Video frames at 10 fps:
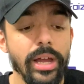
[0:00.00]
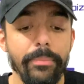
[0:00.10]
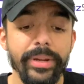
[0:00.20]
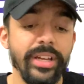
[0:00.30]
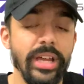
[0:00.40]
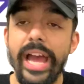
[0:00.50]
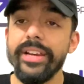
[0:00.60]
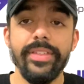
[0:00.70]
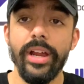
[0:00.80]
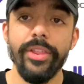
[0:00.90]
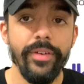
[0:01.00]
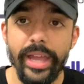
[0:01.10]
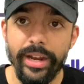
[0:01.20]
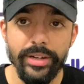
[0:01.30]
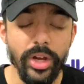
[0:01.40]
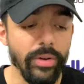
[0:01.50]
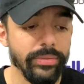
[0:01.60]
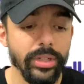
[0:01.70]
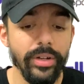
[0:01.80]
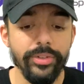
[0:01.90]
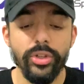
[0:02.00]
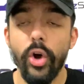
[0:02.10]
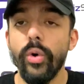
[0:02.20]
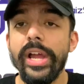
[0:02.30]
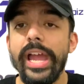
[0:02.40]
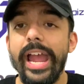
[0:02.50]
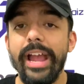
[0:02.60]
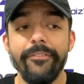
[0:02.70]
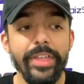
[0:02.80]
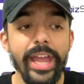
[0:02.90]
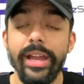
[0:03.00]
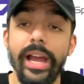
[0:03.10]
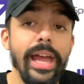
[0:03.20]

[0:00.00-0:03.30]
Because anything other than that, no. So if they,